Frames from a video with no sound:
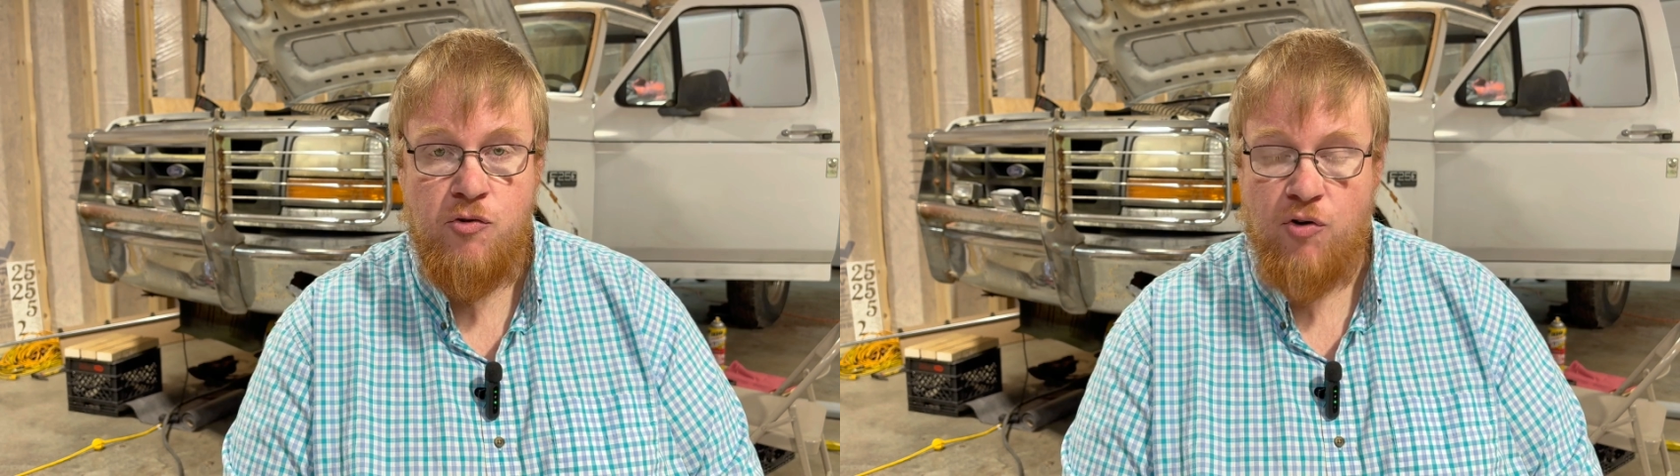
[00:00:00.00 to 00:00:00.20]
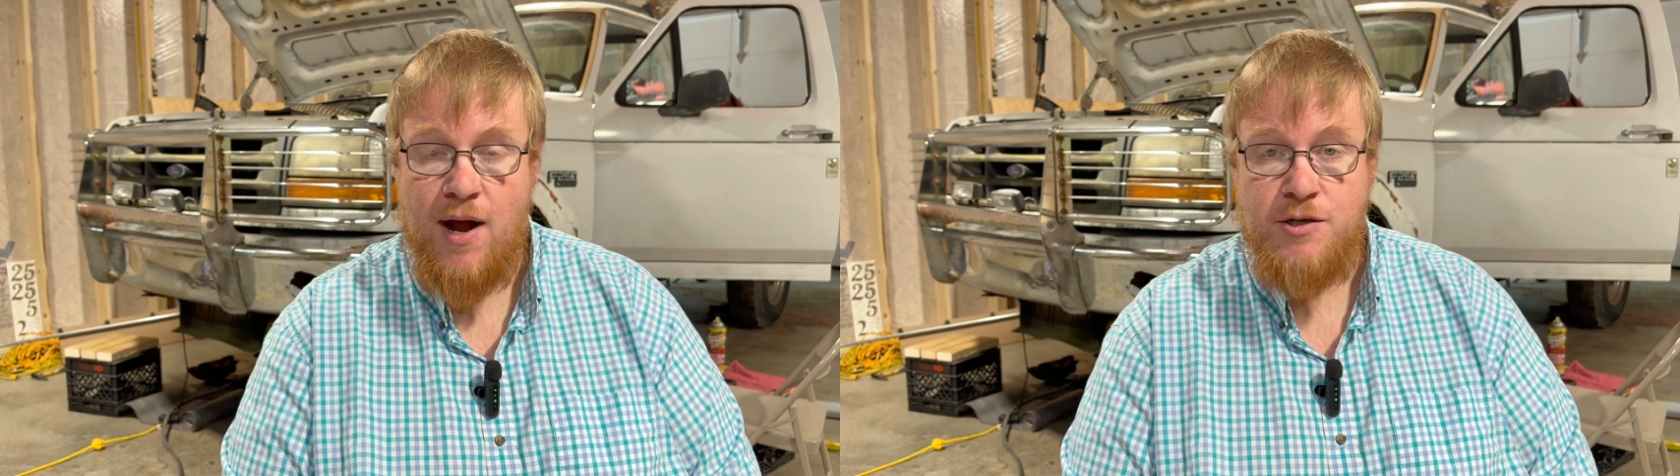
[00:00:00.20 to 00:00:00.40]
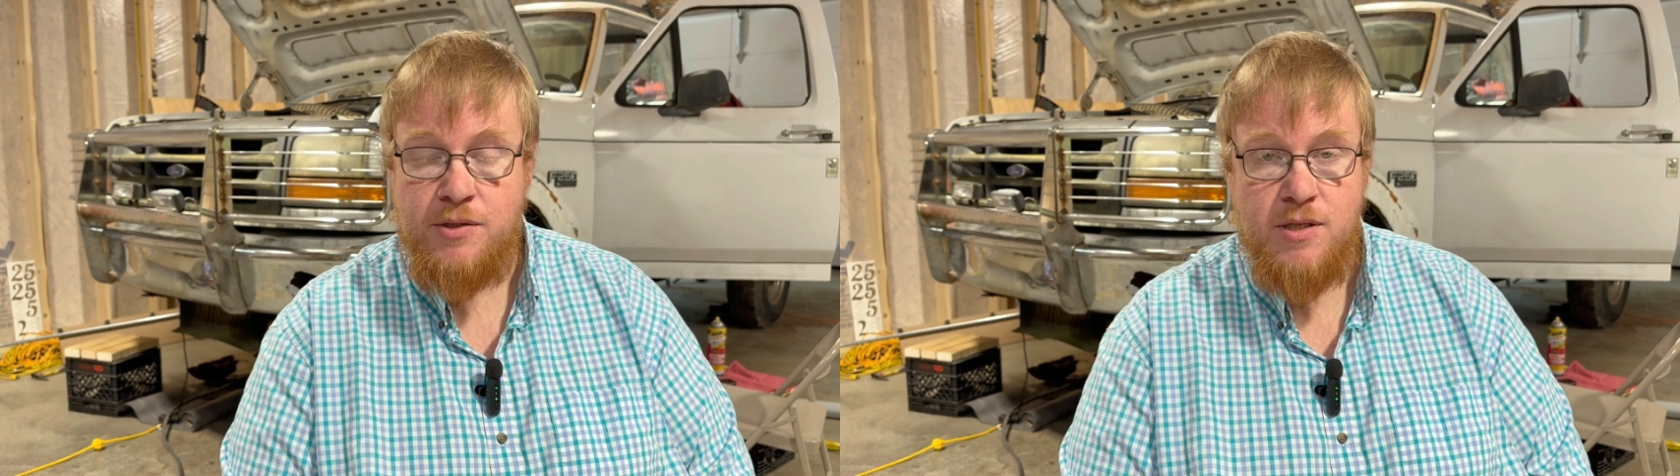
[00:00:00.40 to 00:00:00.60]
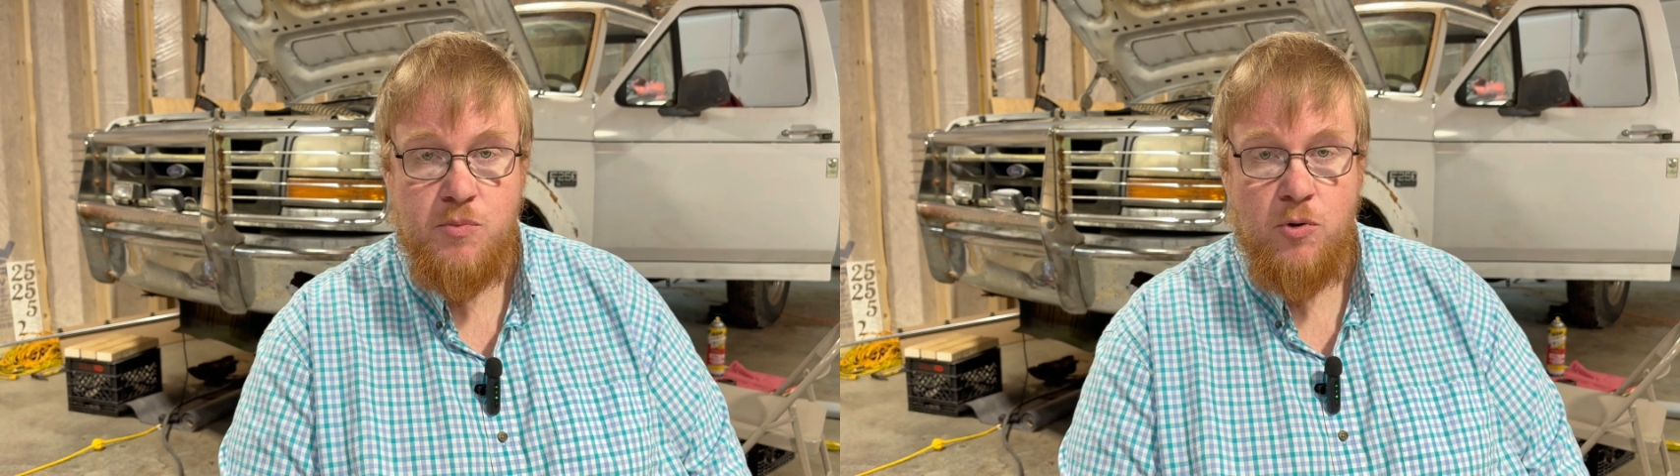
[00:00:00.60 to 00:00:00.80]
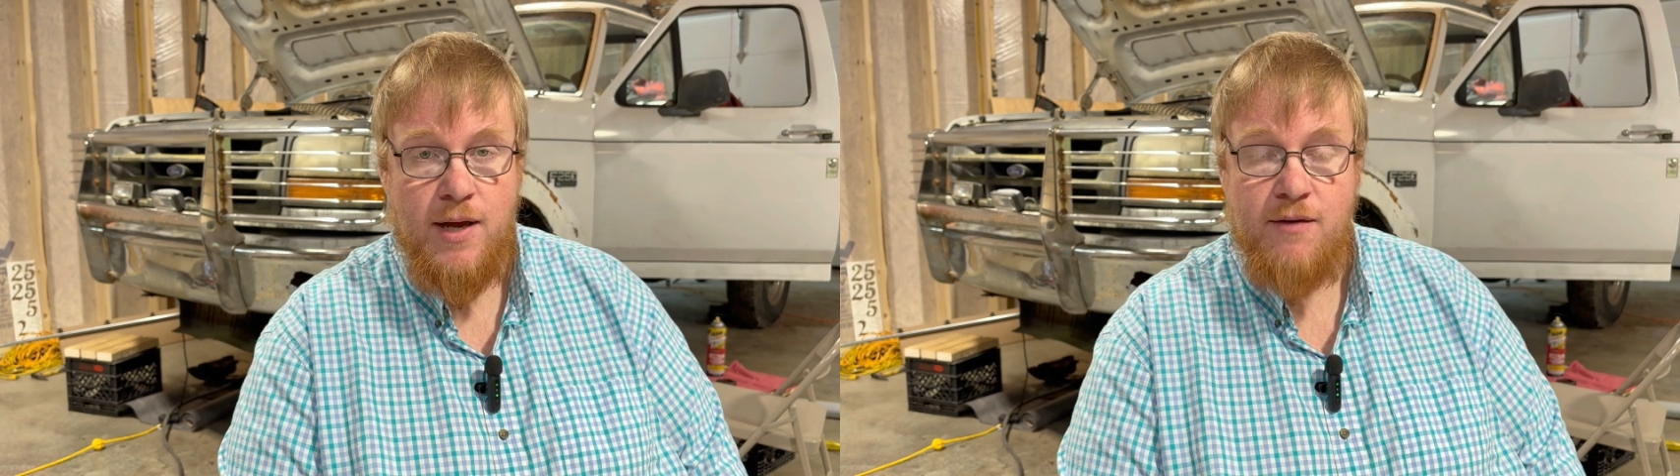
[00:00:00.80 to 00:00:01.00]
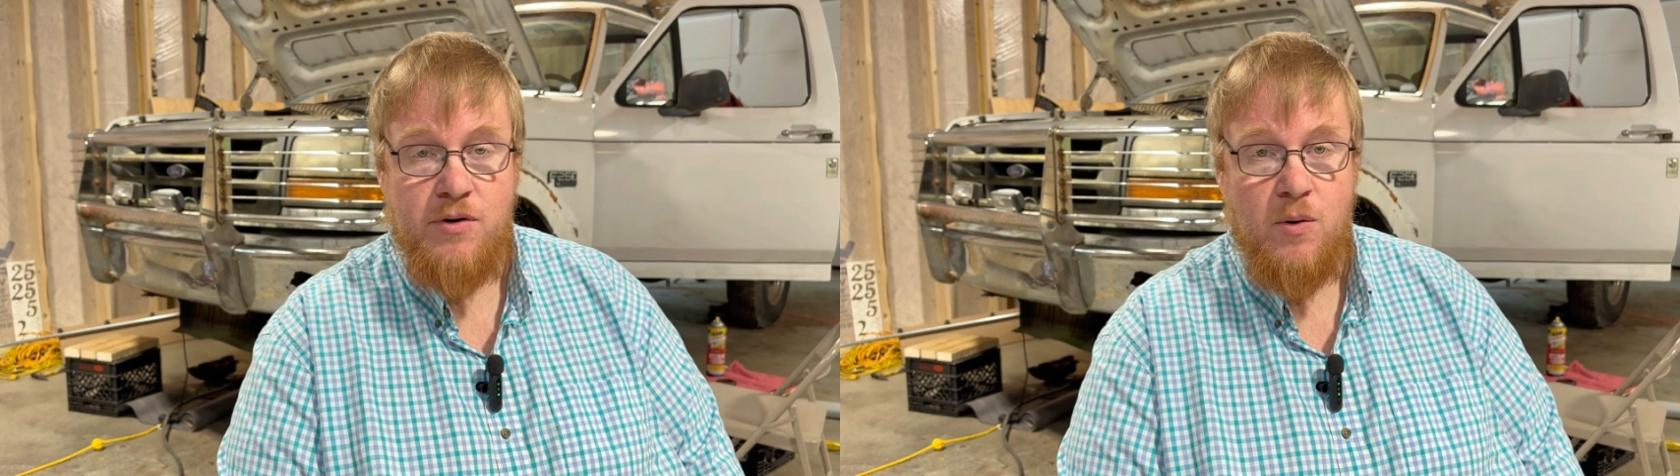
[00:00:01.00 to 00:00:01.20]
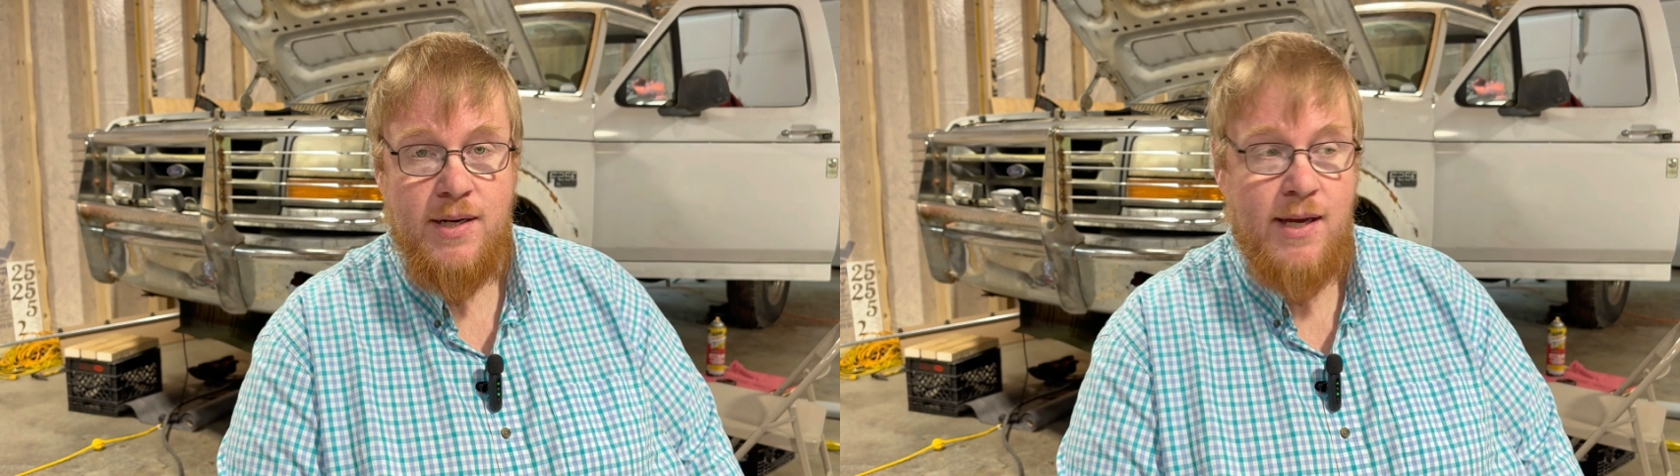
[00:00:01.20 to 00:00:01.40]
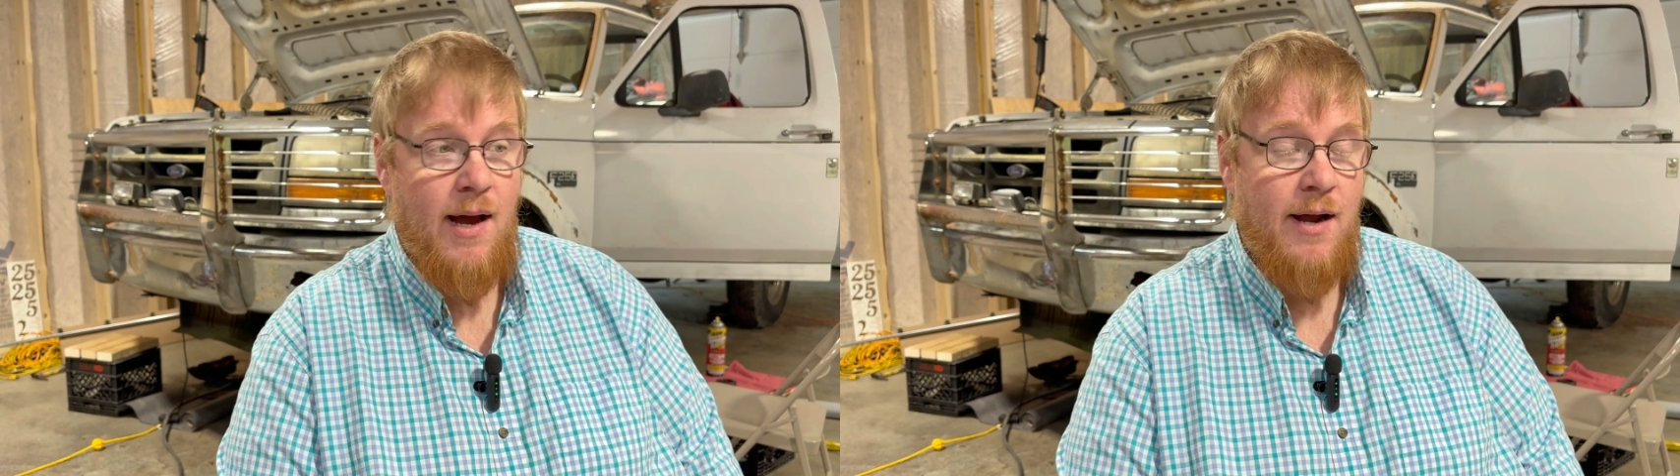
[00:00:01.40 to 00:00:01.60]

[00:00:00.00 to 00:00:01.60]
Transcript: trashed at this point. I have no idea.